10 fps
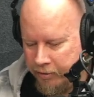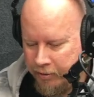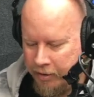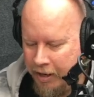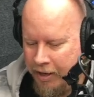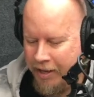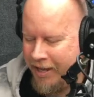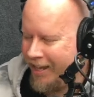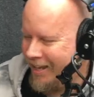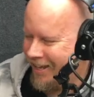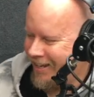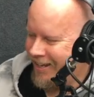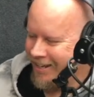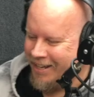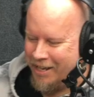
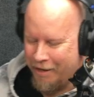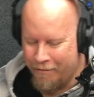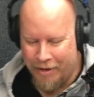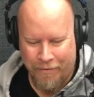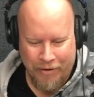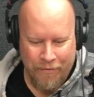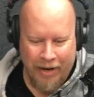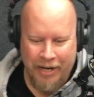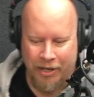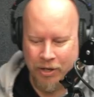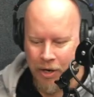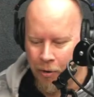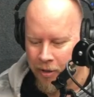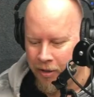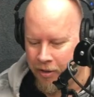if I didn't
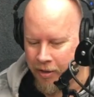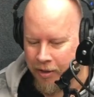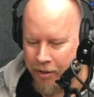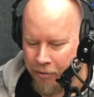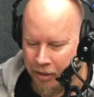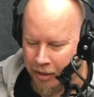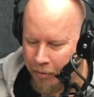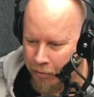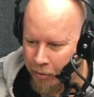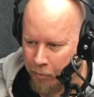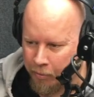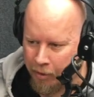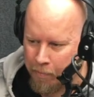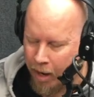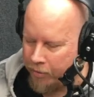know anything, I don't think it would
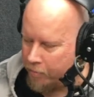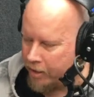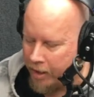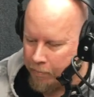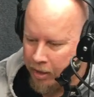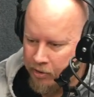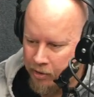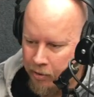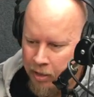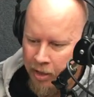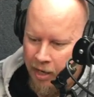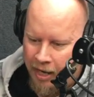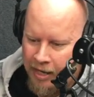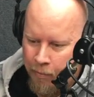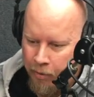really bother me that much. So
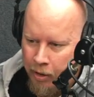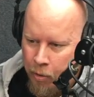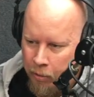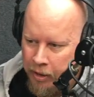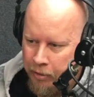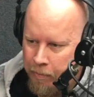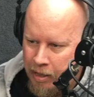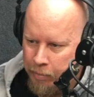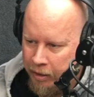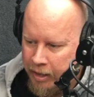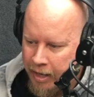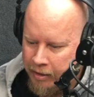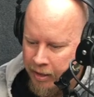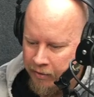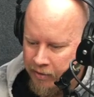I can't really hold other people to that
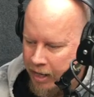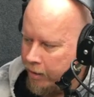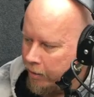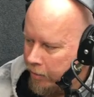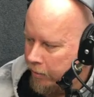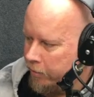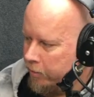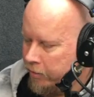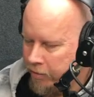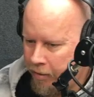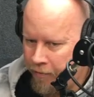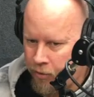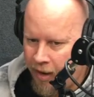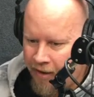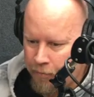kind of standard of
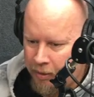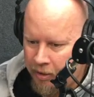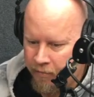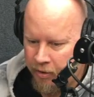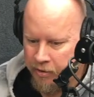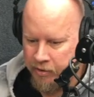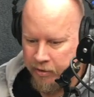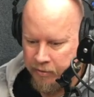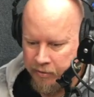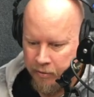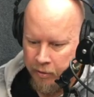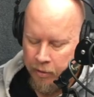craft beer versus